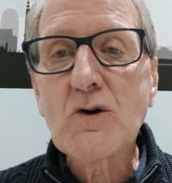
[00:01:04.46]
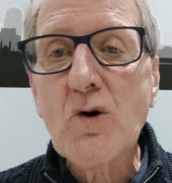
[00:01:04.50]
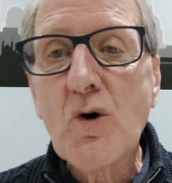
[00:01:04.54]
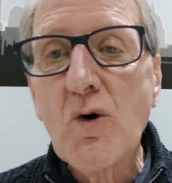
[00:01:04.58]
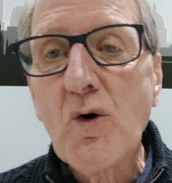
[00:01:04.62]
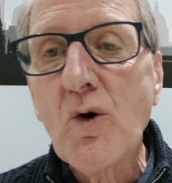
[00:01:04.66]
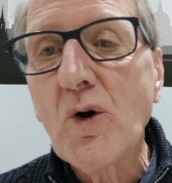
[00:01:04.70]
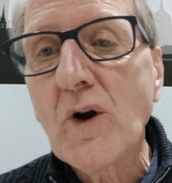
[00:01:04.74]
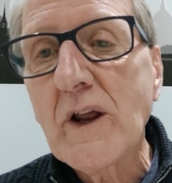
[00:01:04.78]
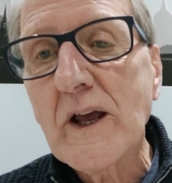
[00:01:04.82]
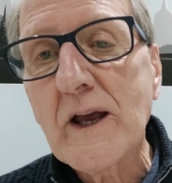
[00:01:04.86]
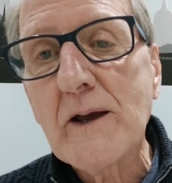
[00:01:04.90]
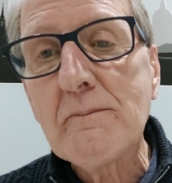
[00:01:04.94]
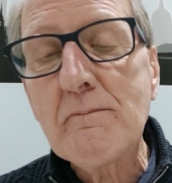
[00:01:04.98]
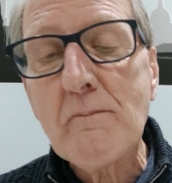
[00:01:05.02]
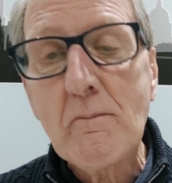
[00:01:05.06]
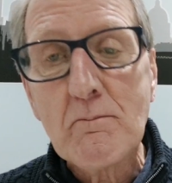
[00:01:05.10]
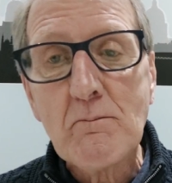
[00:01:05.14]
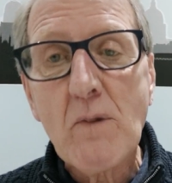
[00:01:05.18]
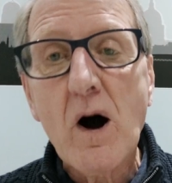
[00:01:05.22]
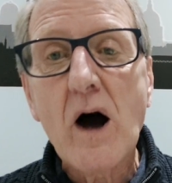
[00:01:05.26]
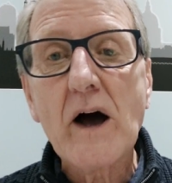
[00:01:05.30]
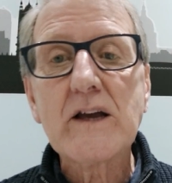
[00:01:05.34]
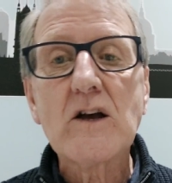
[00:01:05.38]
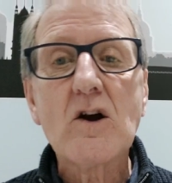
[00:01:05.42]
call him
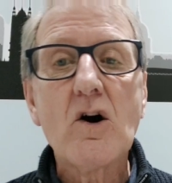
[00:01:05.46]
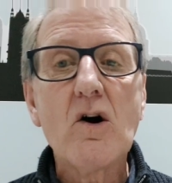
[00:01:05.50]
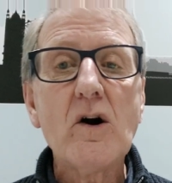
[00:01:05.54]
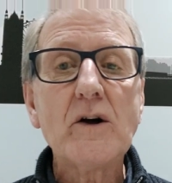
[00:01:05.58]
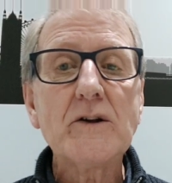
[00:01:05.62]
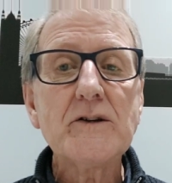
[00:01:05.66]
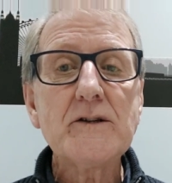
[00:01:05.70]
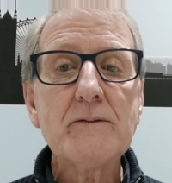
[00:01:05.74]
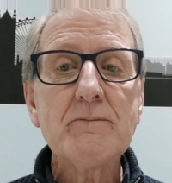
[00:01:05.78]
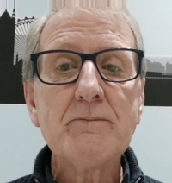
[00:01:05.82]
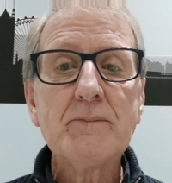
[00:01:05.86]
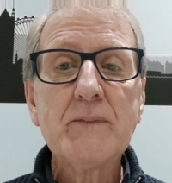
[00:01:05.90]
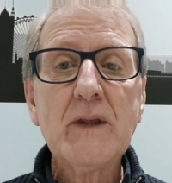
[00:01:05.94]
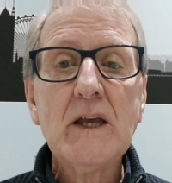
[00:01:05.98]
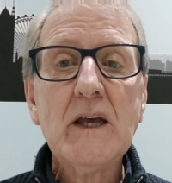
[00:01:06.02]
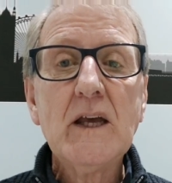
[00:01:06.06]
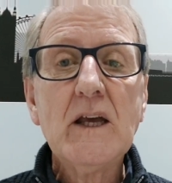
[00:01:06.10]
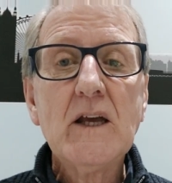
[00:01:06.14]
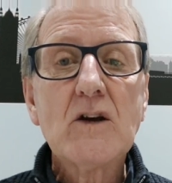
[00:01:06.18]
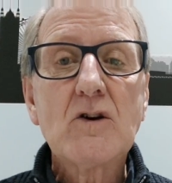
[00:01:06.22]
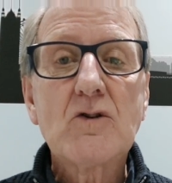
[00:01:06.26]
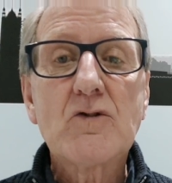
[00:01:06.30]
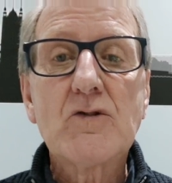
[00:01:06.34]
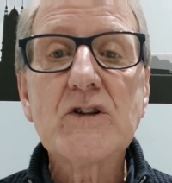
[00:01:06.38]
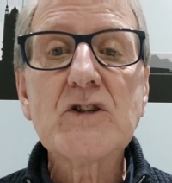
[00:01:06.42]
my God.
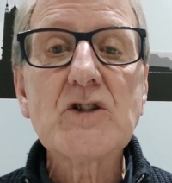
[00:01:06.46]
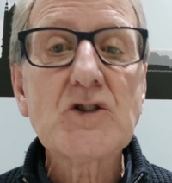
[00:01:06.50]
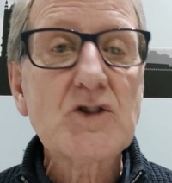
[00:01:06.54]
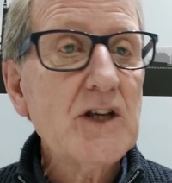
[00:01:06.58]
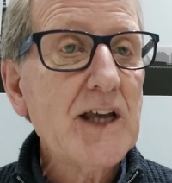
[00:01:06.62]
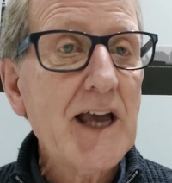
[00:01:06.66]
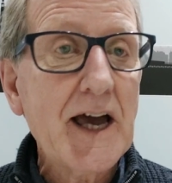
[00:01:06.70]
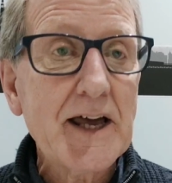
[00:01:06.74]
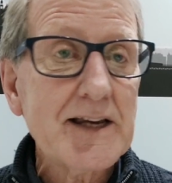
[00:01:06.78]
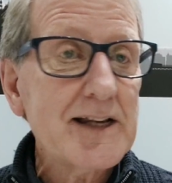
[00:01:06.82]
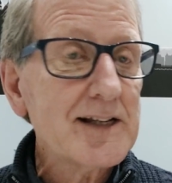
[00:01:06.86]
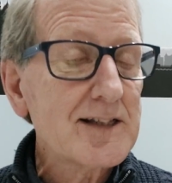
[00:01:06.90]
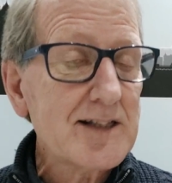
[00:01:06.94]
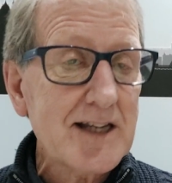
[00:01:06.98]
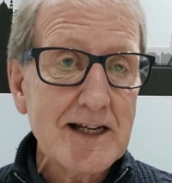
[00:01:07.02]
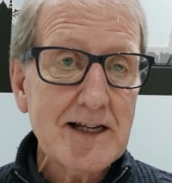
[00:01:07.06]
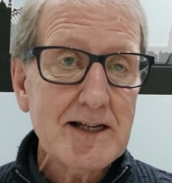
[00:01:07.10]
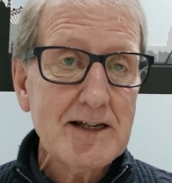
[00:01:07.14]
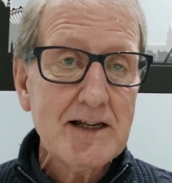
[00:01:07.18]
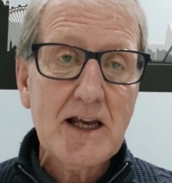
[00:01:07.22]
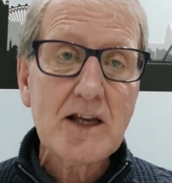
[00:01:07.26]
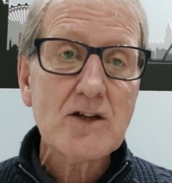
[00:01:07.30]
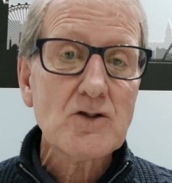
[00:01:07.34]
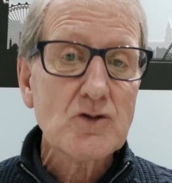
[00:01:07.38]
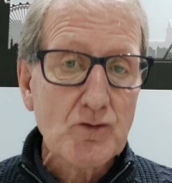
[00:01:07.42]

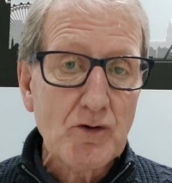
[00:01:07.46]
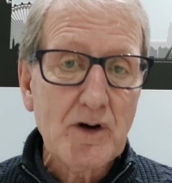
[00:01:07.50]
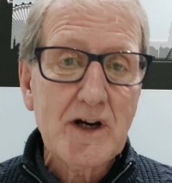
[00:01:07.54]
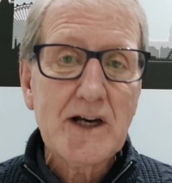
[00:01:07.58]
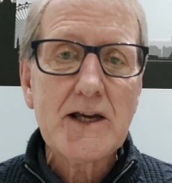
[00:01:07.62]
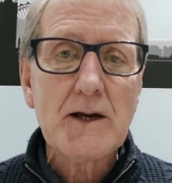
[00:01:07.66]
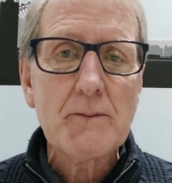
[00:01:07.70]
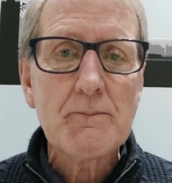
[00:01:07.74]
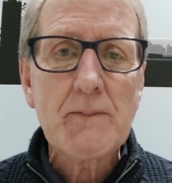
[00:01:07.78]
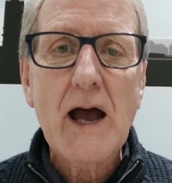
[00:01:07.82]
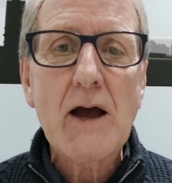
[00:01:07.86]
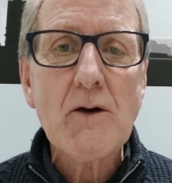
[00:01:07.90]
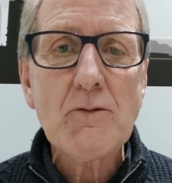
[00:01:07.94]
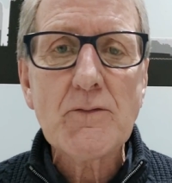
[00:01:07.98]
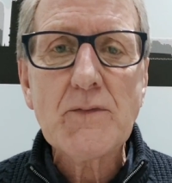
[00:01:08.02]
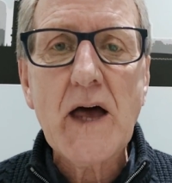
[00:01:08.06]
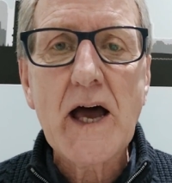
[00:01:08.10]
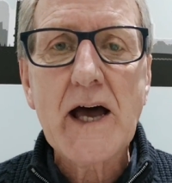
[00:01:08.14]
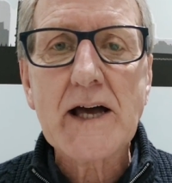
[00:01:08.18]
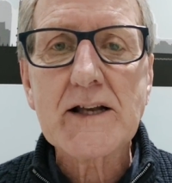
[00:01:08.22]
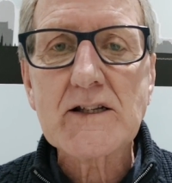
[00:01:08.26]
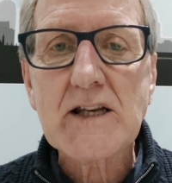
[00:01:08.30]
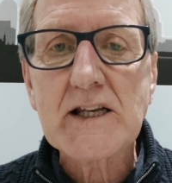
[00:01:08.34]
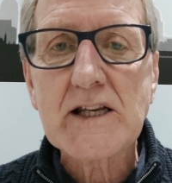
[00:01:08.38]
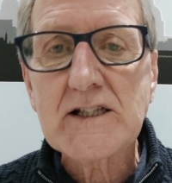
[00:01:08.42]
Christianity is really about
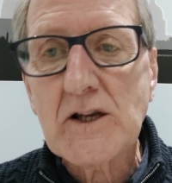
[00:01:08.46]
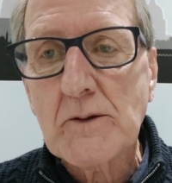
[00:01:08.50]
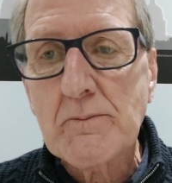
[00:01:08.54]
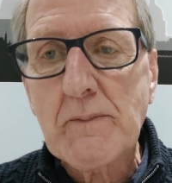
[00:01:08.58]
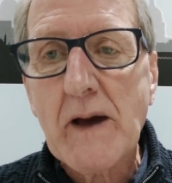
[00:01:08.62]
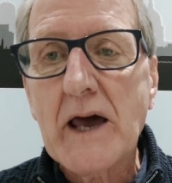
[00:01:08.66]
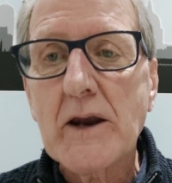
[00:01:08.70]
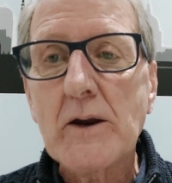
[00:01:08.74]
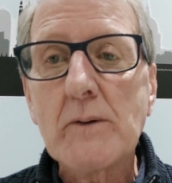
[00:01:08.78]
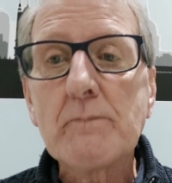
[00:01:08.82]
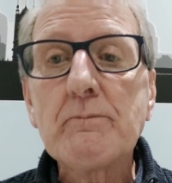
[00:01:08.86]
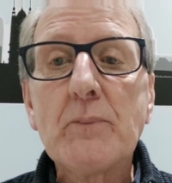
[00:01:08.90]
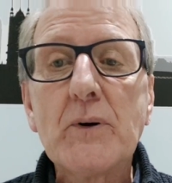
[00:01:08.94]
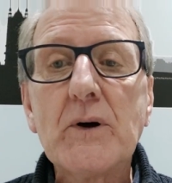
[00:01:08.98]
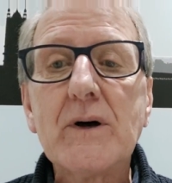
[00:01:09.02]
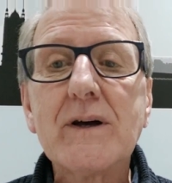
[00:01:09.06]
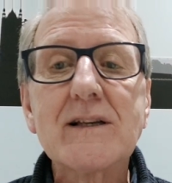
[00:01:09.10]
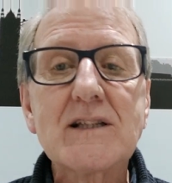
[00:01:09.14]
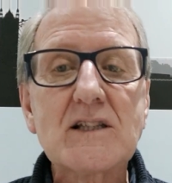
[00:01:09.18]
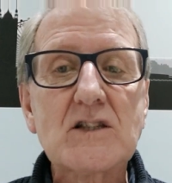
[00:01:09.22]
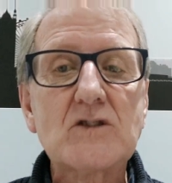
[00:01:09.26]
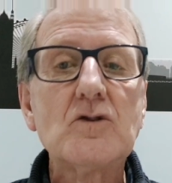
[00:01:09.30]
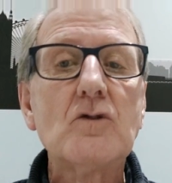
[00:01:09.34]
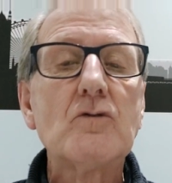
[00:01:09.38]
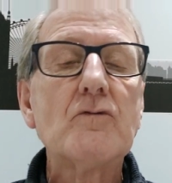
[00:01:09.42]
that. It's about a
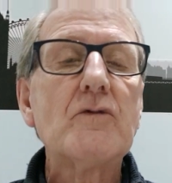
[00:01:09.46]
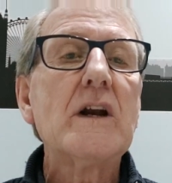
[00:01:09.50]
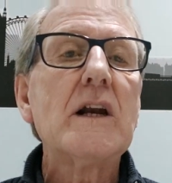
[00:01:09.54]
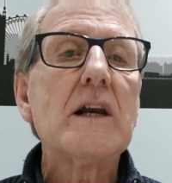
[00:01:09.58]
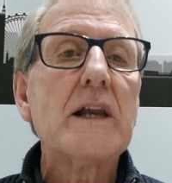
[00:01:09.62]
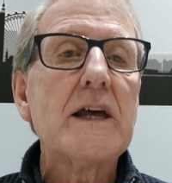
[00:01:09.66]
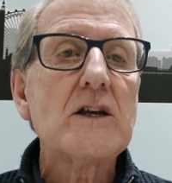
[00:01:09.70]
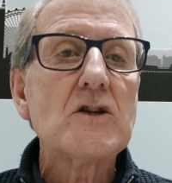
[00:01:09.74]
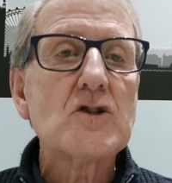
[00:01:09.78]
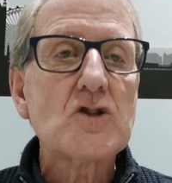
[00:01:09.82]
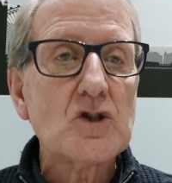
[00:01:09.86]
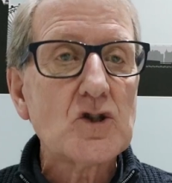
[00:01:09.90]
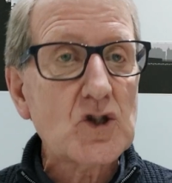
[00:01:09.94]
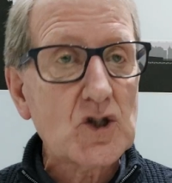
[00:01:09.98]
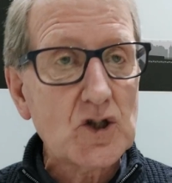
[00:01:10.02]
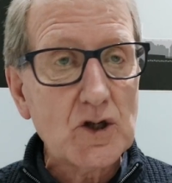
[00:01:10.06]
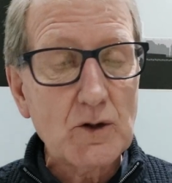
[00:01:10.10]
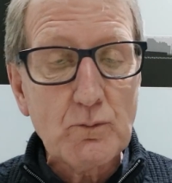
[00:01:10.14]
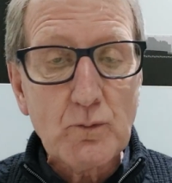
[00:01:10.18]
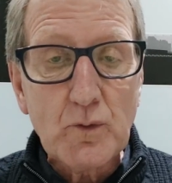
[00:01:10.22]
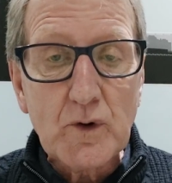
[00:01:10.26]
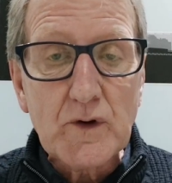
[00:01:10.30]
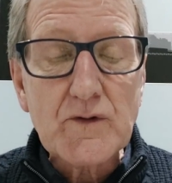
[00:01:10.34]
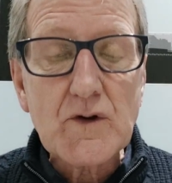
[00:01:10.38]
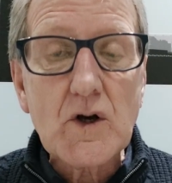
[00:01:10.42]
personal
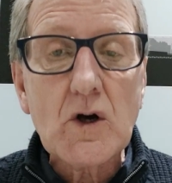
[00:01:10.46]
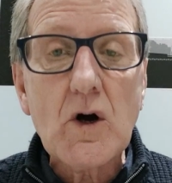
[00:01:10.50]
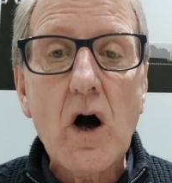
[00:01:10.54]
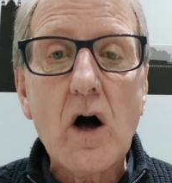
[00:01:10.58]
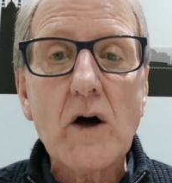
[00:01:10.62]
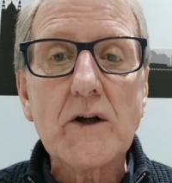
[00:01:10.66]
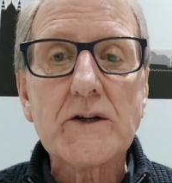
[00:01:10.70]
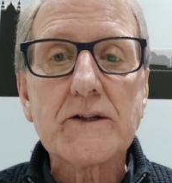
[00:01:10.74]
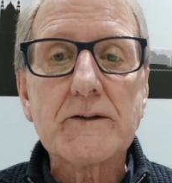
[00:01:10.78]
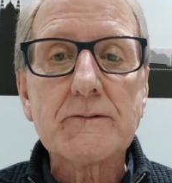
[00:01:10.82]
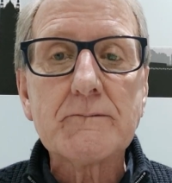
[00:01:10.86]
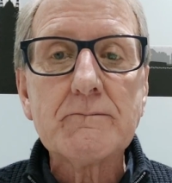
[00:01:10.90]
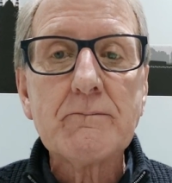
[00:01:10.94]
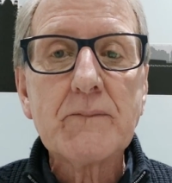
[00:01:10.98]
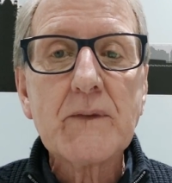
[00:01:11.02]
relationship with God.